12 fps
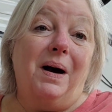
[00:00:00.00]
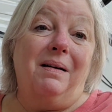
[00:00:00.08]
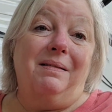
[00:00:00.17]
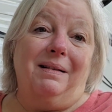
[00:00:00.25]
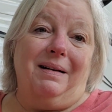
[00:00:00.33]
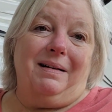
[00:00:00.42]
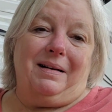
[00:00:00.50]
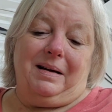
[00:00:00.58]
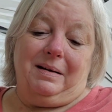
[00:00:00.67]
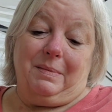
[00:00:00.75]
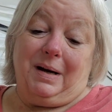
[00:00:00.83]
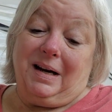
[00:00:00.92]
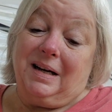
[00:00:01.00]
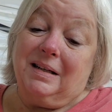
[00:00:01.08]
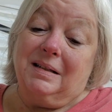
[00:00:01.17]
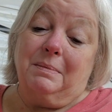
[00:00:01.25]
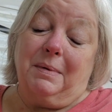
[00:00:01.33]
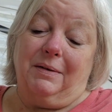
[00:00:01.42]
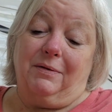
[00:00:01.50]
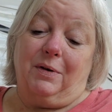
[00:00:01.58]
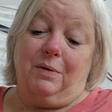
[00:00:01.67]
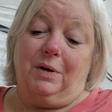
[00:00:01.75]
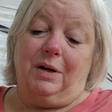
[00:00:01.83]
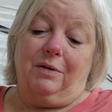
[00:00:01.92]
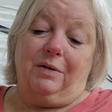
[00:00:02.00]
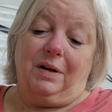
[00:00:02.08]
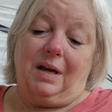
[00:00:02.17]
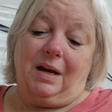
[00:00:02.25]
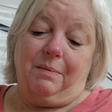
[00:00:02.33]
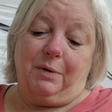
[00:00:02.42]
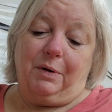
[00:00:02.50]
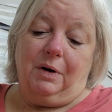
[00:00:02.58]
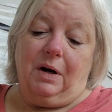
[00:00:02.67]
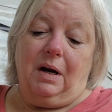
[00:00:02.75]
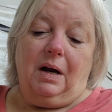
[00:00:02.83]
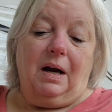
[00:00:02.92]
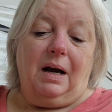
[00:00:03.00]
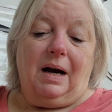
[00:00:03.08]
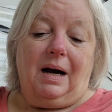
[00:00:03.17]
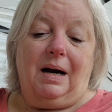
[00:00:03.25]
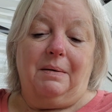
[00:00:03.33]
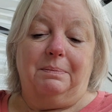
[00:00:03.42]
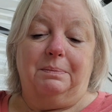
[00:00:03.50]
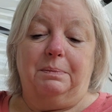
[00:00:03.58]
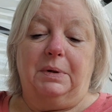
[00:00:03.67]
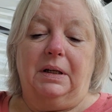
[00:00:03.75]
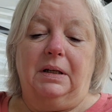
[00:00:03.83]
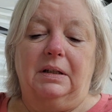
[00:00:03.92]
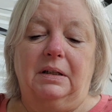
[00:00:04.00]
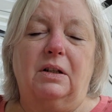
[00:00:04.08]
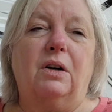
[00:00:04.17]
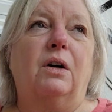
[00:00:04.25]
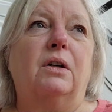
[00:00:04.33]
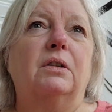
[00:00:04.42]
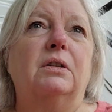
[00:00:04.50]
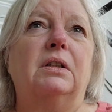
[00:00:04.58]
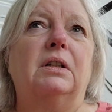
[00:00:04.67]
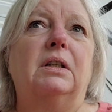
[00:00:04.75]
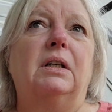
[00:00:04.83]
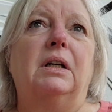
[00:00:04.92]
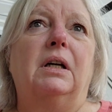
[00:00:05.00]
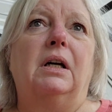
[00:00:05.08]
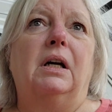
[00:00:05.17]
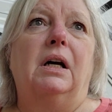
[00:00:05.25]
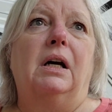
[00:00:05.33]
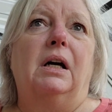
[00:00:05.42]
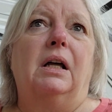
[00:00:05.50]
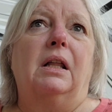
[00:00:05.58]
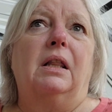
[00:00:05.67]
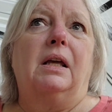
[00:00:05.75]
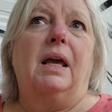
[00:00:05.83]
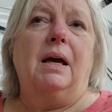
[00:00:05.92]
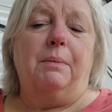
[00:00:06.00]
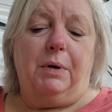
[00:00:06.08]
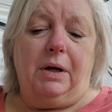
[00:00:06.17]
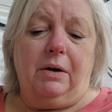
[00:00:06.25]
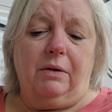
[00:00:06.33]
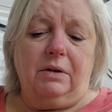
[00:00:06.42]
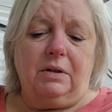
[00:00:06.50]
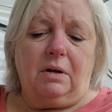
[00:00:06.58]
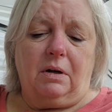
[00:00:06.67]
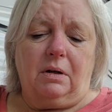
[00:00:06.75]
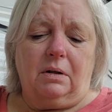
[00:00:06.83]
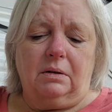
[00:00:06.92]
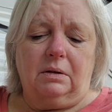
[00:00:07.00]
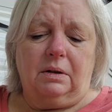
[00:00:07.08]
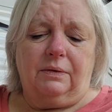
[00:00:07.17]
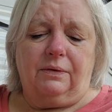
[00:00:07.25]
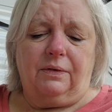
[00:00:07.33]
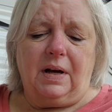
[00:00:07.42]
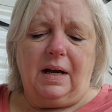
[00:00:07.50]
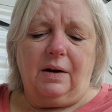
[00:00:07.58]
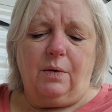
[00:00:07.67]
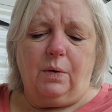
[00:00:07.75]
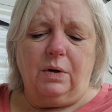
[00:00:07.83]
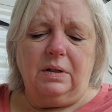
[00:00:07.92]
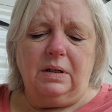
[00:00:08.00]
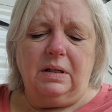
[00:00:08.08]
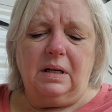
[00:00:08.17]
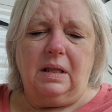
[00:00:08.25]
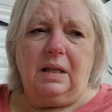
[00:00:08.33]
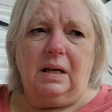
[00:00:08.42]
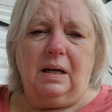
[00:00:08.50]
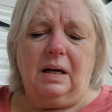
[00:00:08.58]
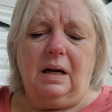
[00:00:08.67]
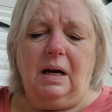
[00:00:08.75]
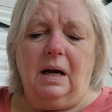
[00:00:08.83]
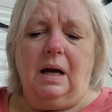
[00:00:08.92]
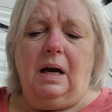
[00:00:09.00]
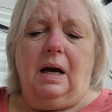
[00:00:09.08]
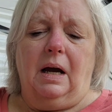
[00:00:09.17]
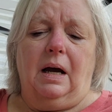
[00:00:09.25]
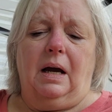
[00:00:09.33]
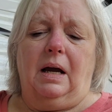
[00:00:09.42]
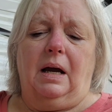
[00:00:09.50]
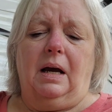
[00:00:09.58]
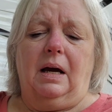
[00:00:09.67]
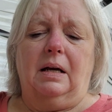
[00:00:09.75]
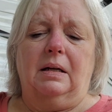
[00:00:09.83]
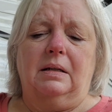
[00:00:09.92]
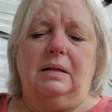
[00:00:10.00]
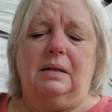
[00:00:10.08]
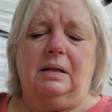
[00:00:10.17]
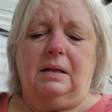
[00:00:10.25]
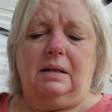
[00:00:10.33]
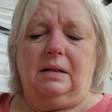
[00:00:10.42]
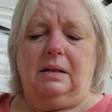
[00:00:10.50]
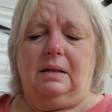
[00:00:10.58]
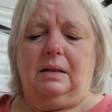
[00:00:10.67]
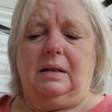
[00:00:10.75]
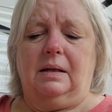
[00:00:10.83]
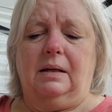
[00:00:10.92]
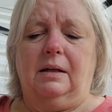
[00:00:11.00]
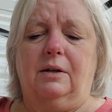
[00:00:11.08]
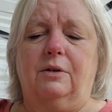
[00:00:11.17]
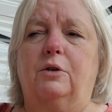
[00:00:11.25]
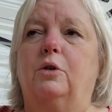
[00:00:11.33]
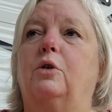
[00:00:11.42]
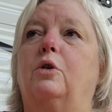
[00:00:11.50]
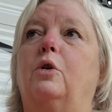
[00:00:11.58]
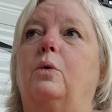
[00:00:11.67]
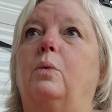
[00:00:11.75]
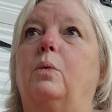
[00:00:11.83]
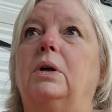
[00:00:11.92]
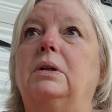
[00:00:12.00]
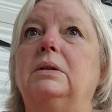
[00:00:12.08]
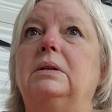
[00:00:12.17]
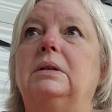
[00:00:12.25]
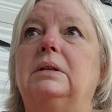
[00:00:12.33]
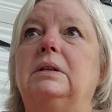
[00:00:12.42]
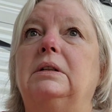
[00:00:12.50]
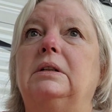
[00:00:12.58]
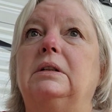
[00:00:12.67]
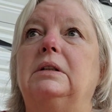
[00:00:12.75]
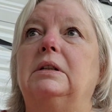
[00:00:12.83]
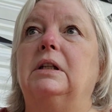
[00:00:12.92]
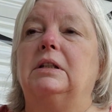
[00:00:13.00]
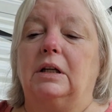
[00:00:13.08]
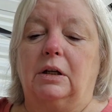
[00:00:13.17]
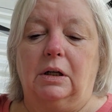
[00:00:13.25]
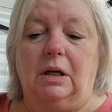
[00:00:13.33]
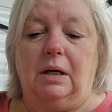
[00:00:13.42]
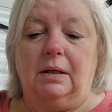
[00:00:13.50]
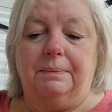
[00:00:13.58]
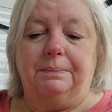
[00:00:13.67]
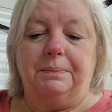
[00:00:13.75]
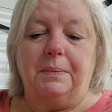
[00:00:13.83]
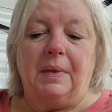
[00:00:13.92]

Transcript: while I am on my phone here at the camper. Um, but it is called. The camp here is called Flying Horses, I think. And uh, the quilting, it's a, um,